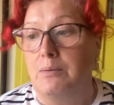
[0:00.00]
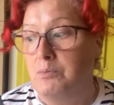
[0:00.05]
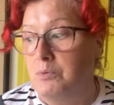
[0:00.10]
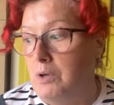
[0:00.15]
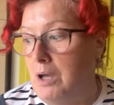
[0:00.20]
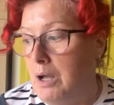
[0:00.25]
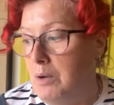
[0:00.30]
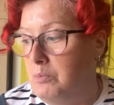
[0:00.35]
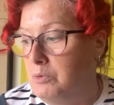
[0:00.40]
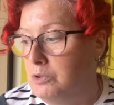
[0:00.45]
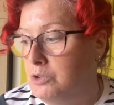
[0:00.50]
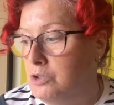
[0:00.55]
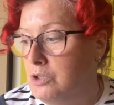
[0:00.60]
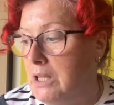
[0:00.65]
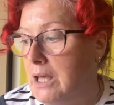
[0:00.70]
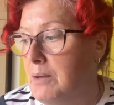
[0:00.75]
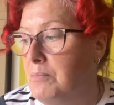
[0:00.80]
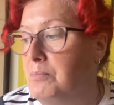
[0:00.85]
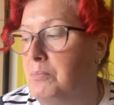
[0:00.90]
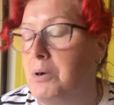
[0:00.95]
I will do
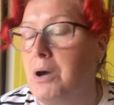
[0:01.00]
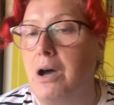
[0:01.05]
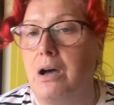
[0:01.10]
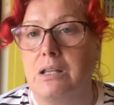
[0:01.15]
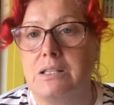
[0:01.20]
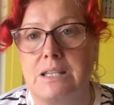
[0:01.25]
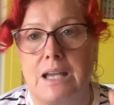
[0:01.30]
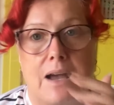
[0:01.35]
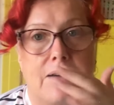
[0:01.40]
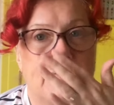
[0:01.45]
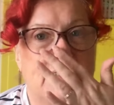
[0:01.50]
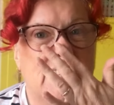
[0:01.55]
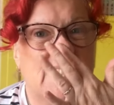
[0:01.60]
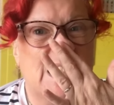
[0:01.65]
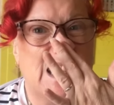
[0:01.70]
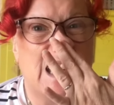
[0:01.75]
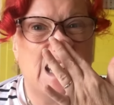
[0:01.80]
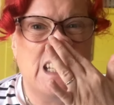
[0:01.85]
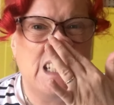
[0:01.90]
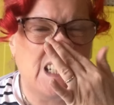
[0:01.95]
that. But I've
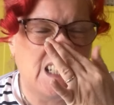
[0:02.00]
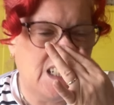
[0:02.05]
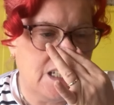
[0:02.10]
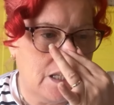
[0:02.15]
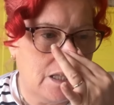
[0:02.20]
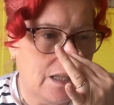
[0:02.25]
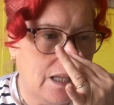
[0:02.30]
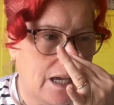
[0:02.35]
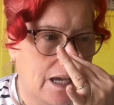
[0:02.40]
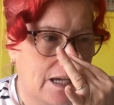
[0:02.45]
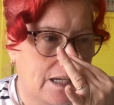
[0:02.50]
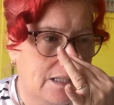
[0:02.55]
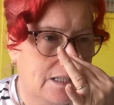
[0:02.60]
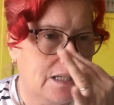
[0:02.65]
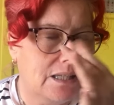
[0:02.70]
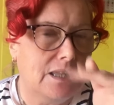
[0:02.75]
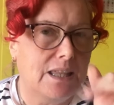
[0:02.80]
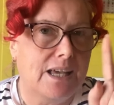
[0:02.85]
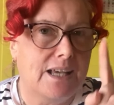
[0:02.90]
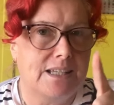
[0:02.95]
decided that
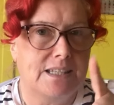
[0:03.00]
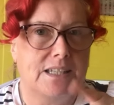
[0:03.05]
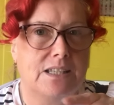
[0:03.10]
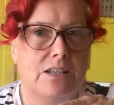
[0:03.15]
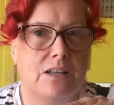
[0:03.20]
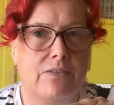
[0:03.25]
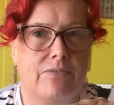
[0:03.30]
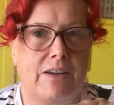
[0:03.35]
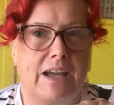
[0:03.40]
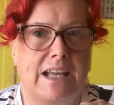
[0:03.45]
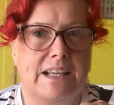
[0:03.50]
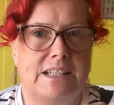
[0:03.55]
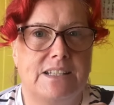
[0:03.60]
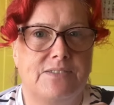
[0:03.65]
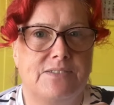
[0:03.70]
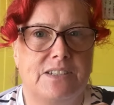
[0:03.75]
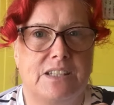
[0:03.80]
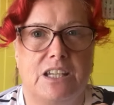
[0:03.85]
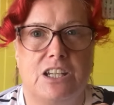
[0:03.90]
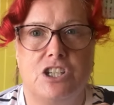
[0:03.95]
that's enough
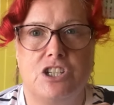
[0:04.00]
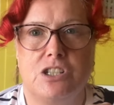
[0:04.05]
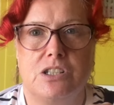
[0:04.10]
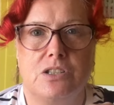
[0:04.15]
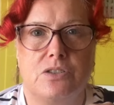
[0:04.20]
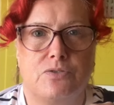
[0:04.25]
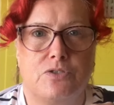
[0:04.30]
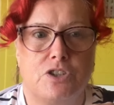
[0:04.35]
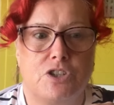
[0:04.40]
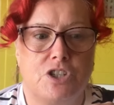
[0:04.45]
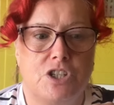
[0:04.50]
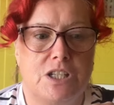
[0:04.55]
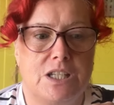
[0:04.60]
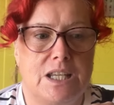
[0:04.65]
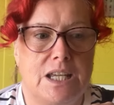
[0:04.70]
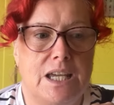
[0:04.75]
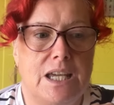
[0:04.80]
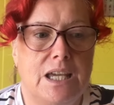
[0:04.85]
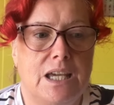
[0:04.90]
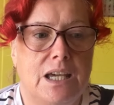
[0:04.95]
active sessions for
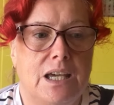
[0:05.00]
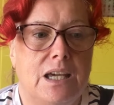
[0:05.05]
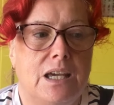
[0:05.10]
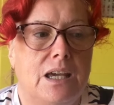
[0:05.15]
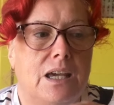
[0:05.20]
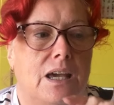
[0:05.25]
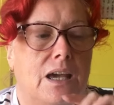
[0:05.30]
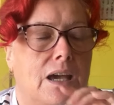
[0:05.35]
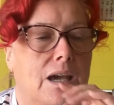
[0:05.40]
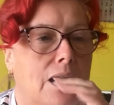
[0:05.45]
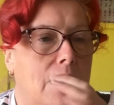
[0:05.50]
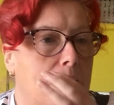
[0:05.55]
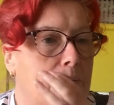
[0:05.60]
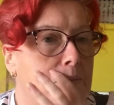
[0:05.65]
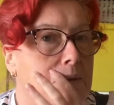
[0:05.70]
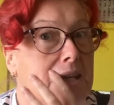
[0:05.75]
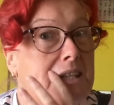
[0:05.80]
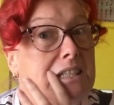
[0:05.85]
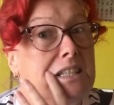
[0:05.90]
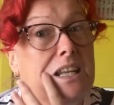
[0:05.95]
today.
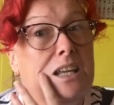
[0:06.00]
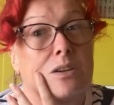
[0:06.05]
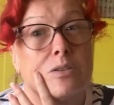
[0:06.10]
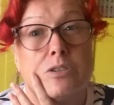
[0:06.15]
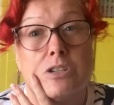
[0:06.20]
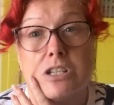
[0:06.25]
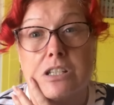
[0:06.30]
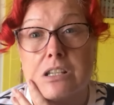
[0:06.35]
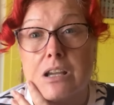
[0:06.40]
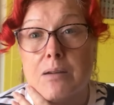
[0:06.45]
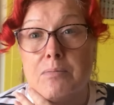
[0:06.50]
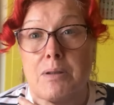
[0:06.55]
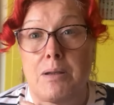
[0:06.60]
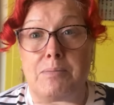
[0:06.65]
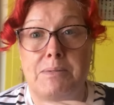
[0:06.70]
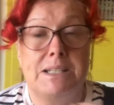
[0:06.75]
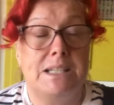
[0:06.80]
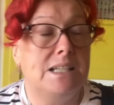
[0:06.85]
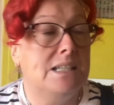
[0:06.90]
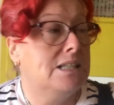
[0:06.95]
It's now just coming up
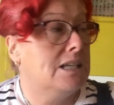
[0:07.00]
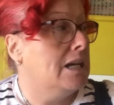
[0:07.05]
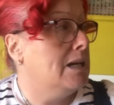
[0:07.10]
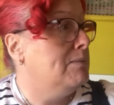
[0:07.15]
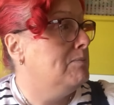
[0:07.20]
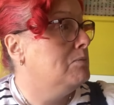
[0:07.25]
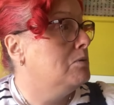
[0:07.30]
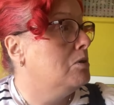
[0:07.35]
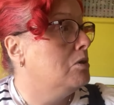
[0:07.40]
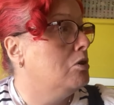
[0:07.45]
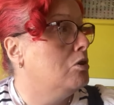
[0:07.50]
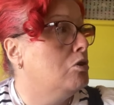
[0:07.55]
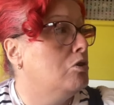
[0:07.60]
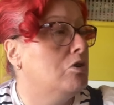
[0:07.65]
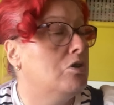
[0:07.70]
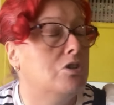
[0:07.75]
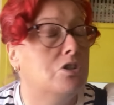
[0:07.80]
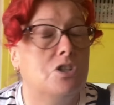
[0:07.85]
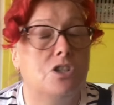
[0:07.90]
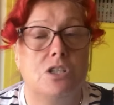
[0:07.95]
tea time.
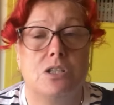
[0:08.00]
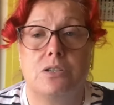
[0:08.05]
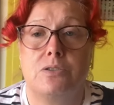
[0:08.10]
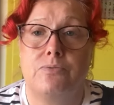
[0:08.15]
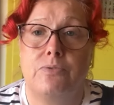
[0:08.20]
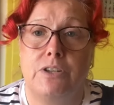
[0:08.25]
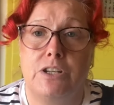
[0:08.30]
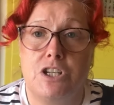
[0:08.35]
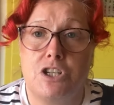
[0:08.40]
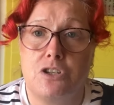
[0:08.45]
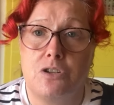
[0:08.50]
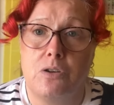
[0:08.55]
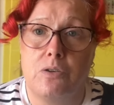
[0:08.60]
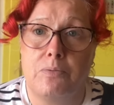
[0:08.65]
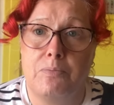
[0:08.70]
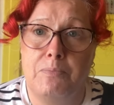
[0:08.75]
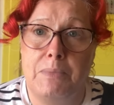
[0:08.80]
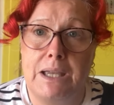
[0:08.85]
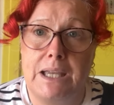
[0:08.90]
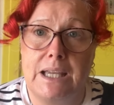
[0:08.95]
Kurt's just finishing
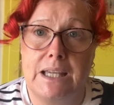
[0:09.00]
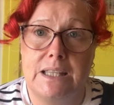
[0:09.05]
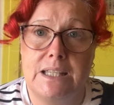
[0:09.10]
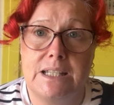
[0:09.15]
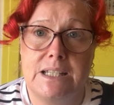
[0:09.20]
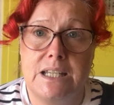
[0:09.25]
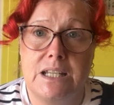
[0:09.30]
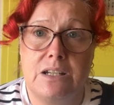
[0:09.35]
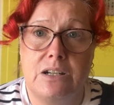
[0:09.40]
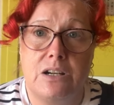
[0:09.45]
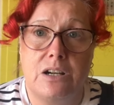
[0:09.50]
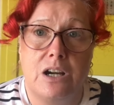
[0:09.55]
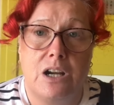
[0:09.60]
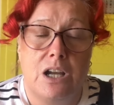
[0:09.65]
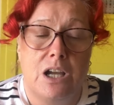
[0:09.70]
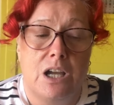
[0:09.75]
off making the dinner,